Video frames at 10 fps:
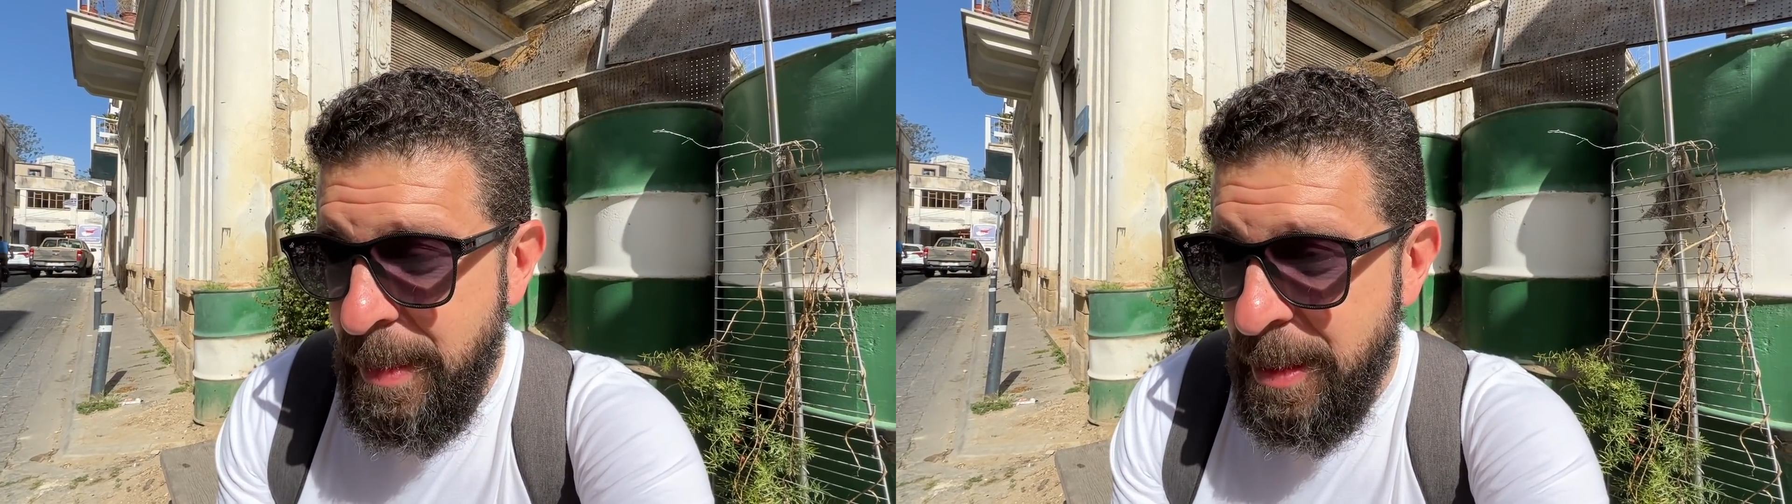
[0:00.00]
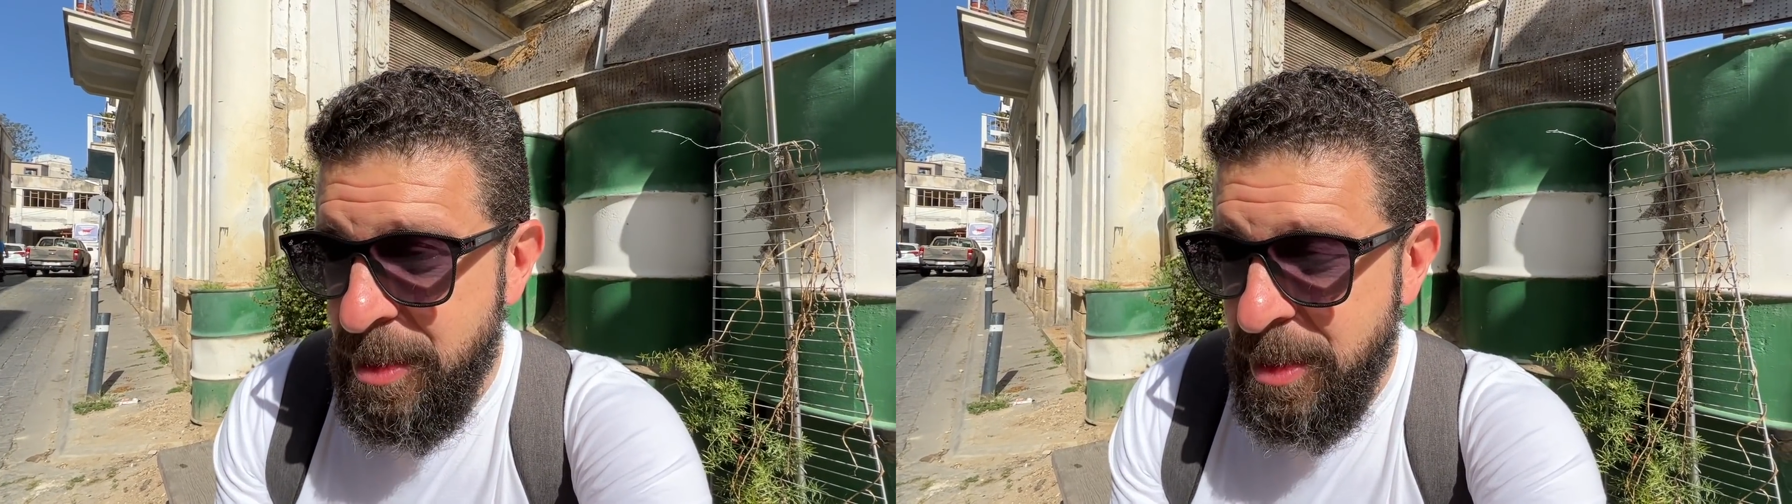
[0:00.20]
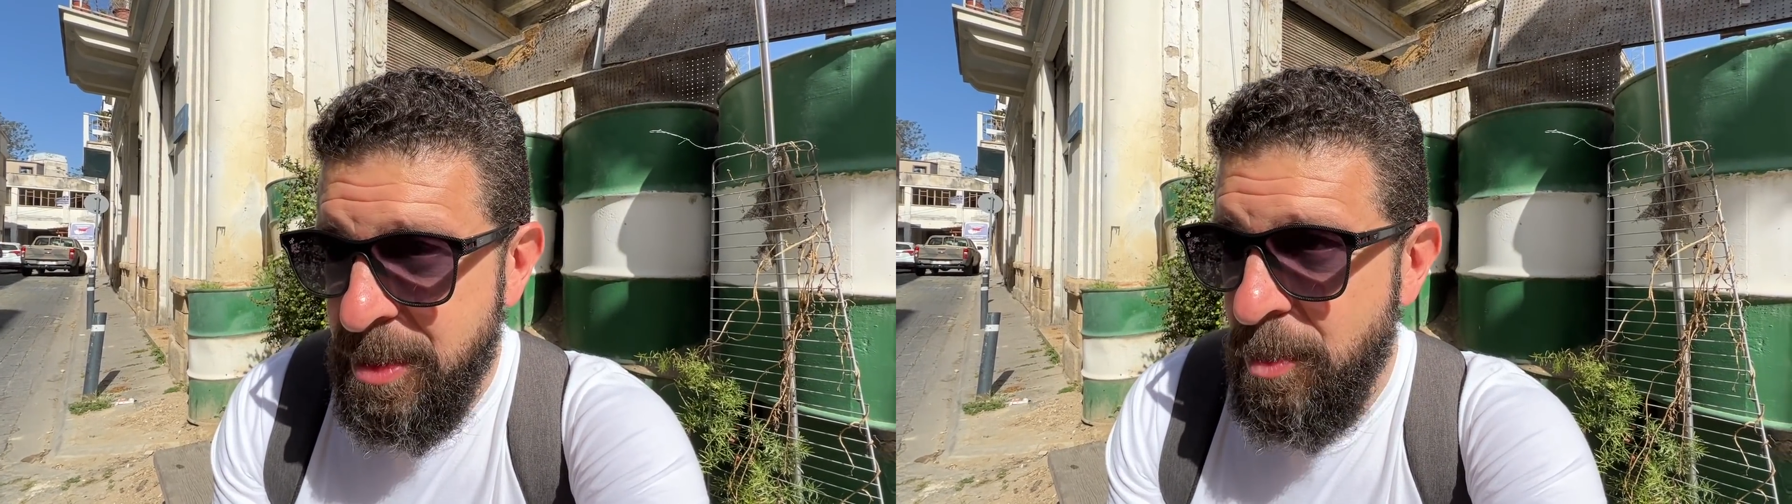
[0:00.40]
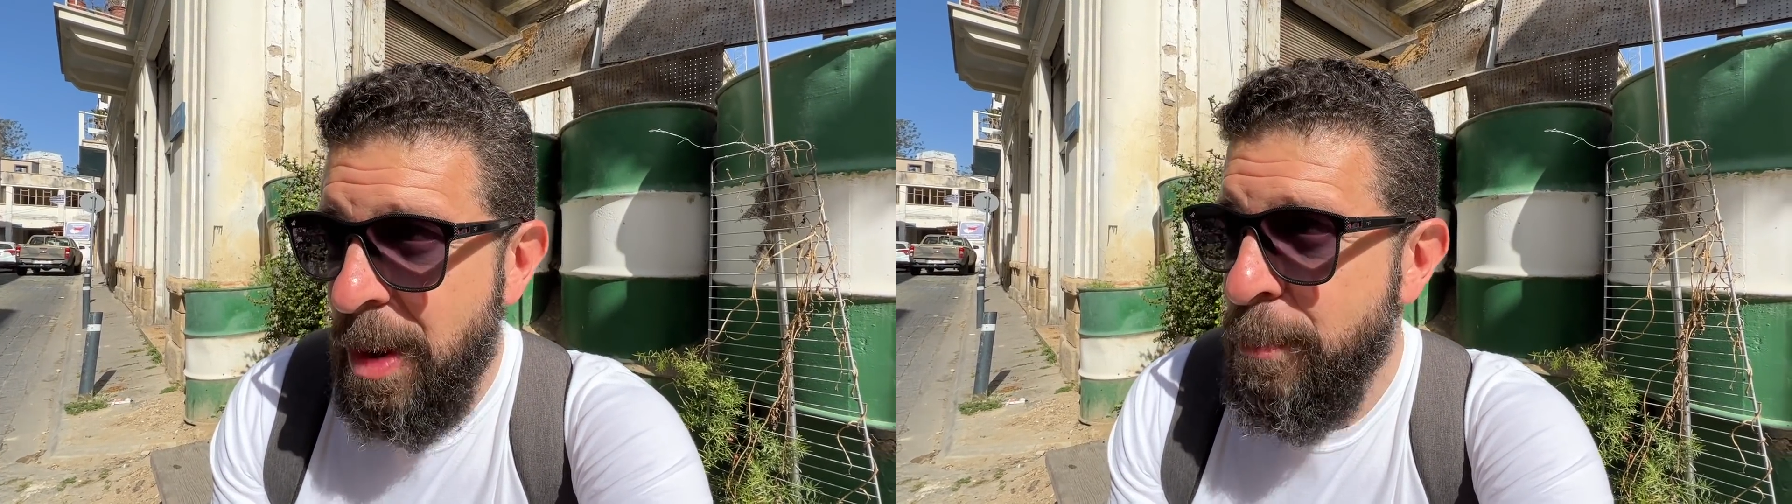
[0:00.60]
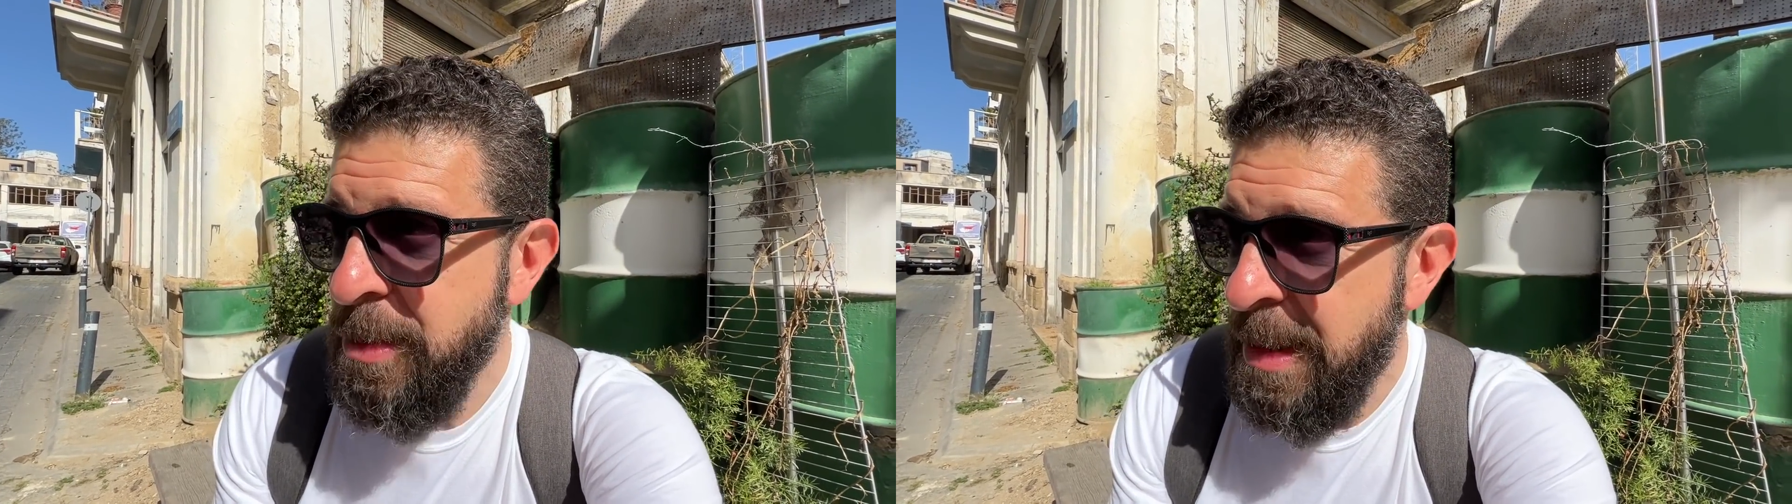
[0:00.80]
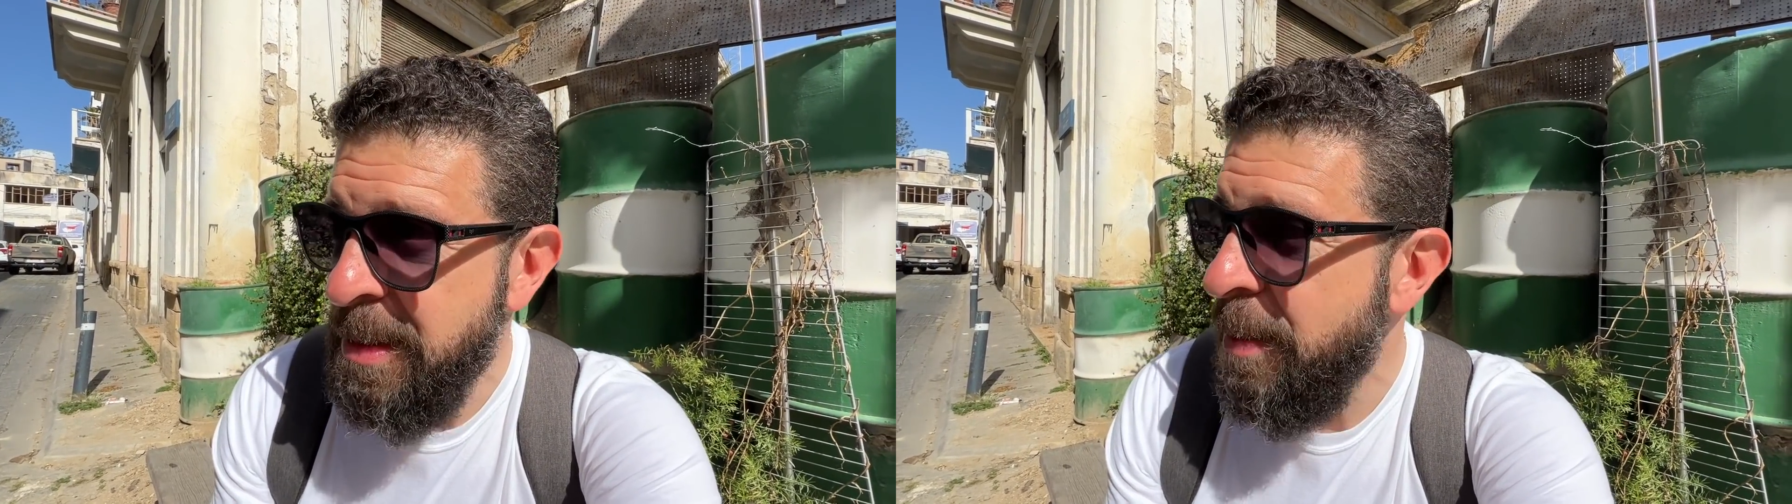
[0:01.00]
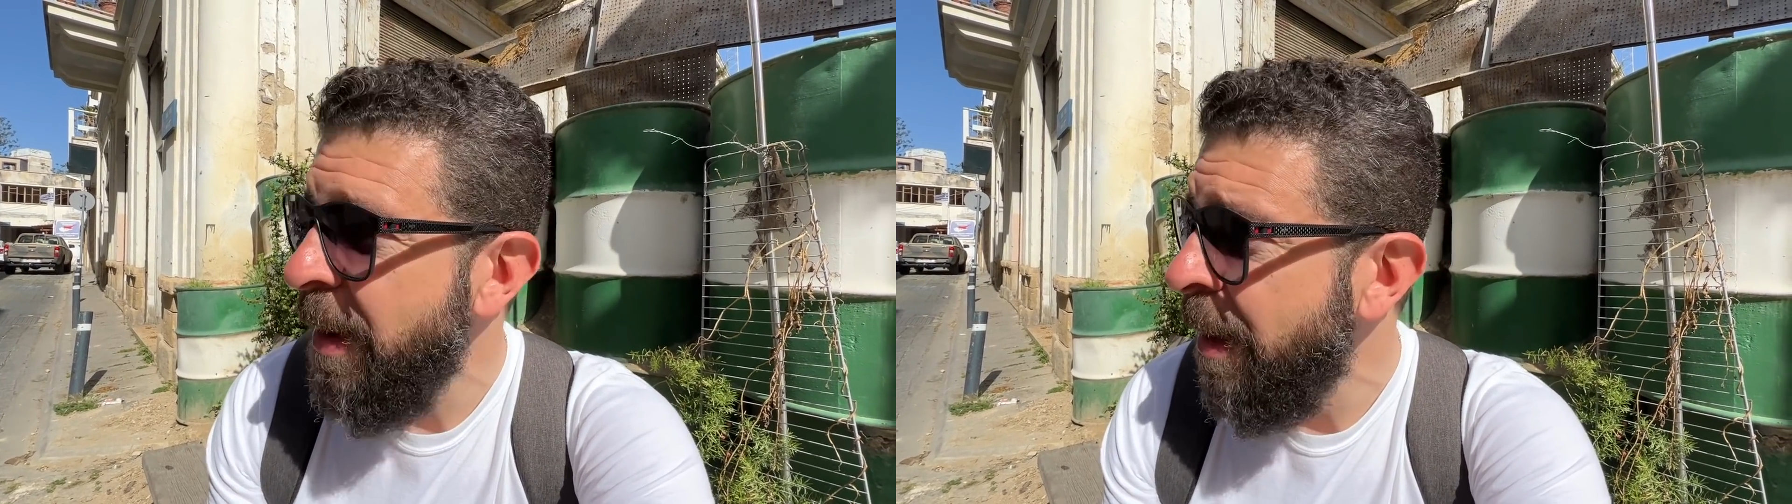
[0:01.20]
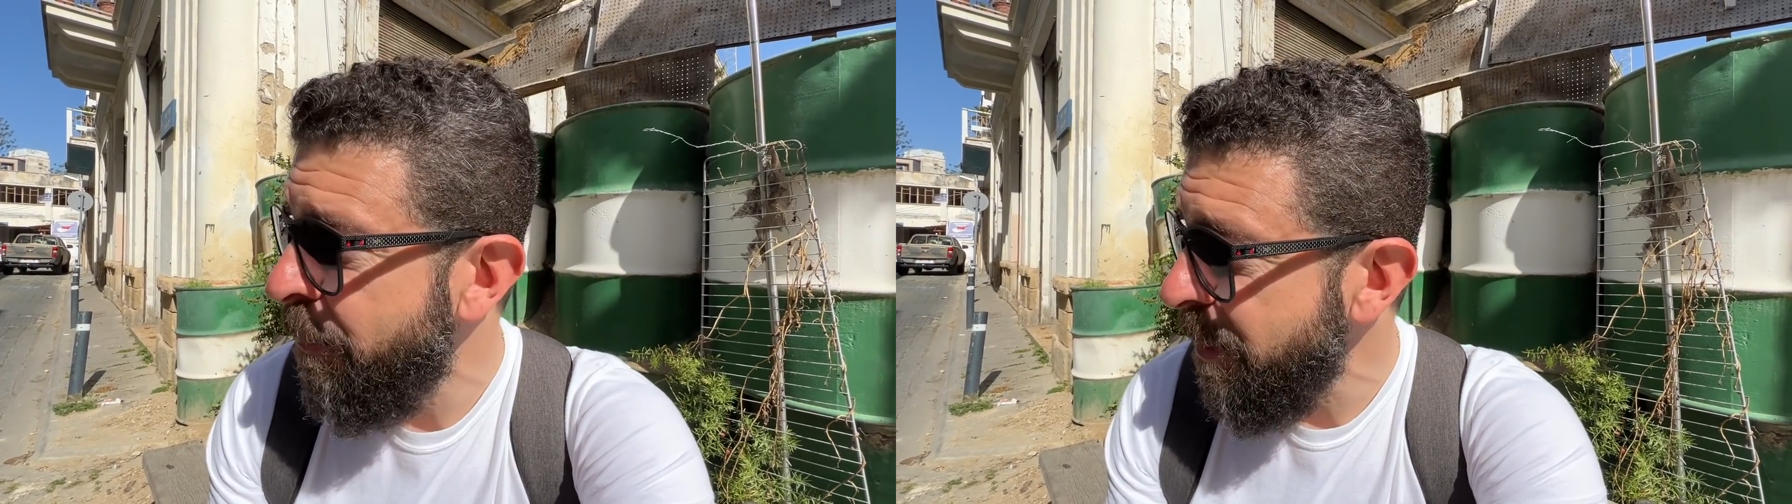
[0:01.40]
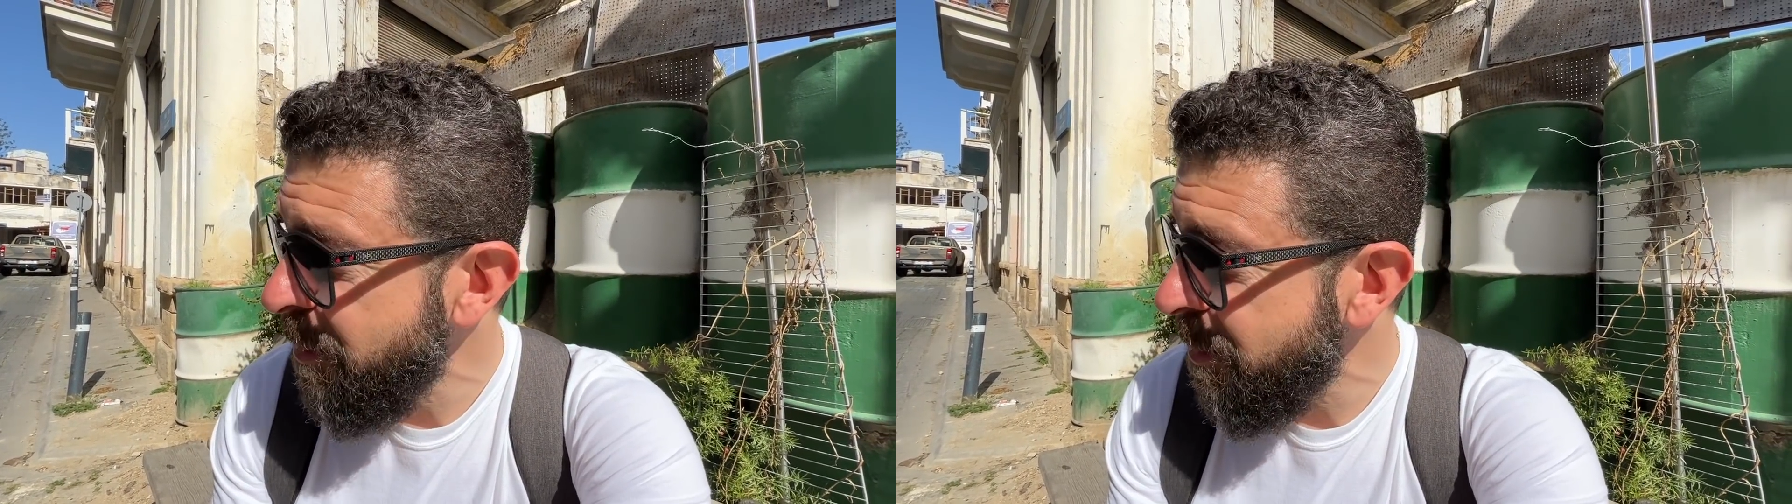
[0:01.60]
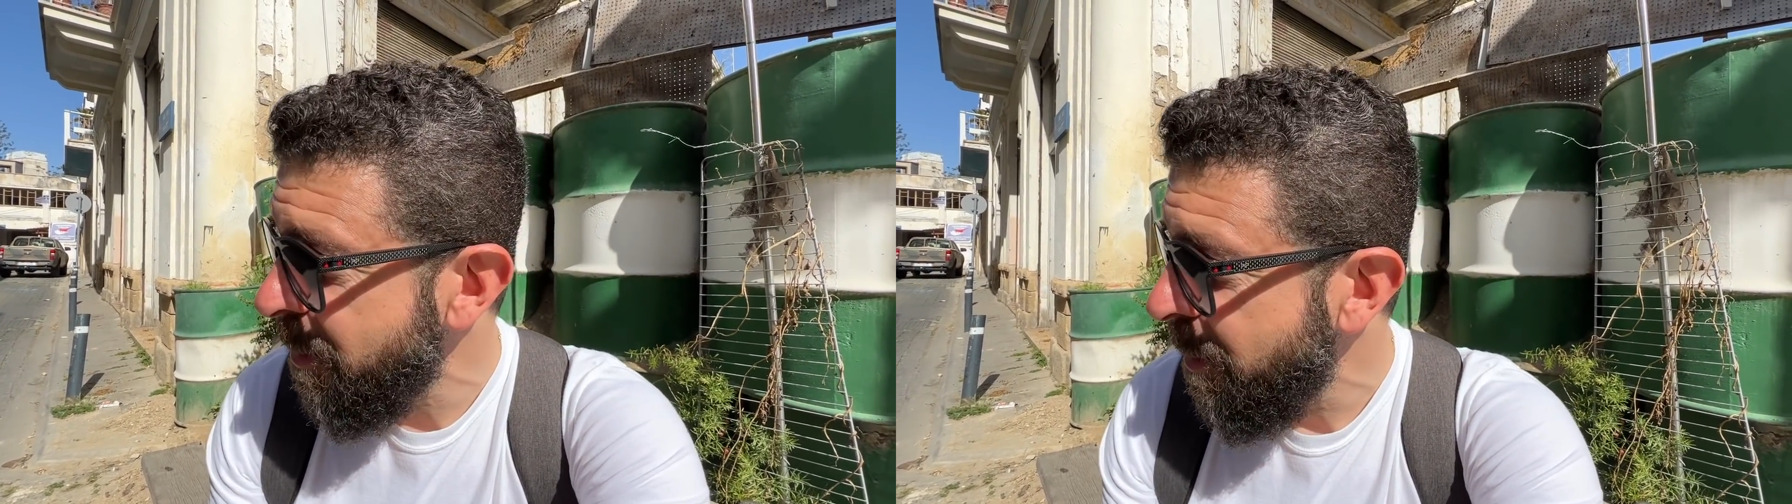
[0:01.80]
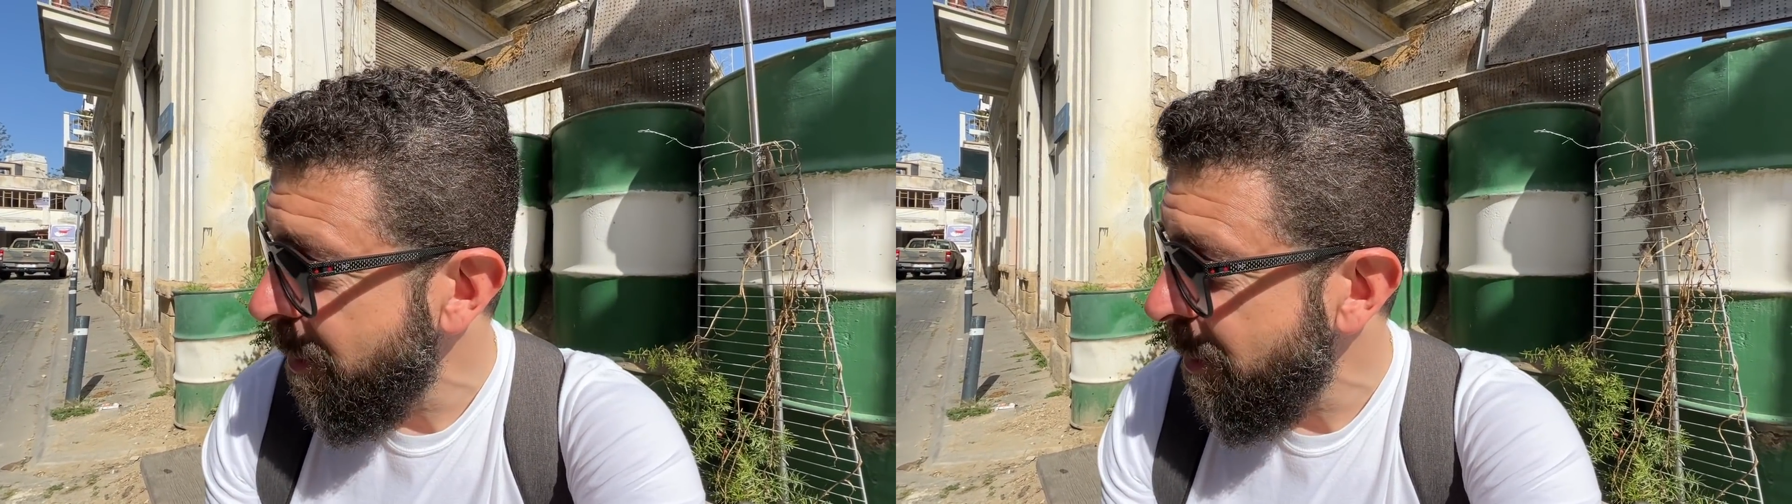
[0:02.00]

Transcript: It's just a representative office.